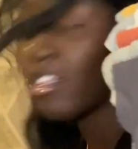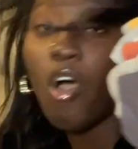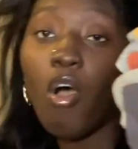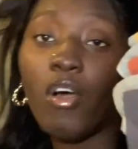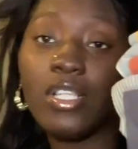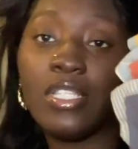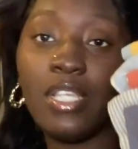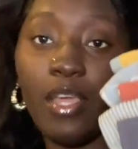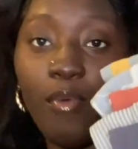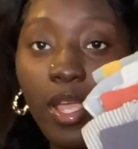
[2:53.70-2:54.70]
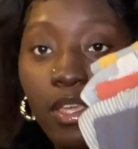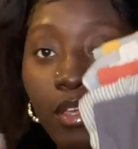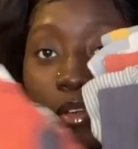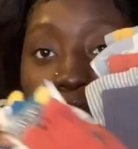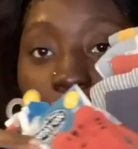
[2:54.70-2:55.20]
all a set right
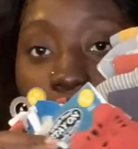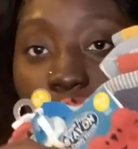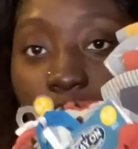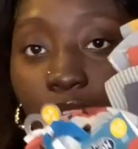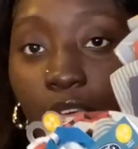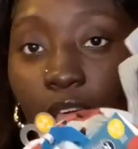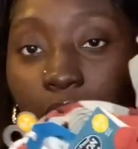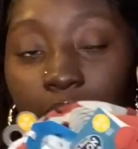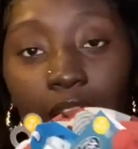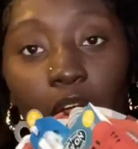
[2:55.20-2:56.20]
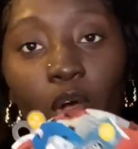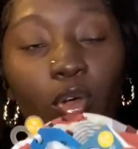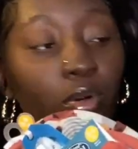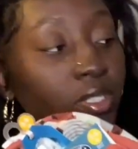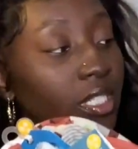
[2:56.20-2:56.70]
here. It like all
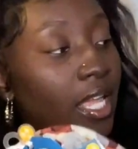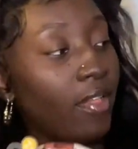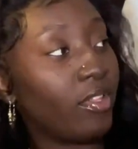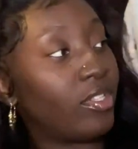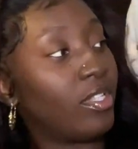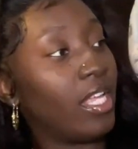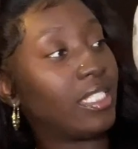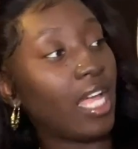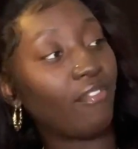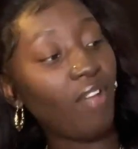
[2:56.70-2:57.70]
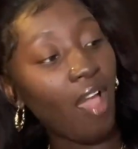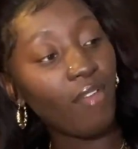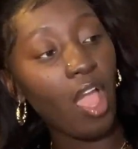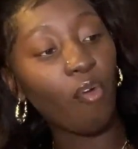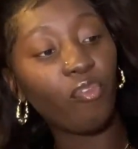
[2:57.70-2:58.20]
goes together. It's like five
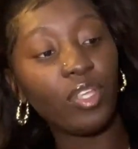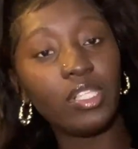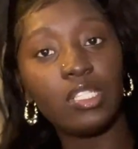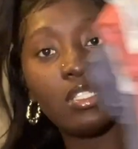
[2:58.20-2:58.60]
outfits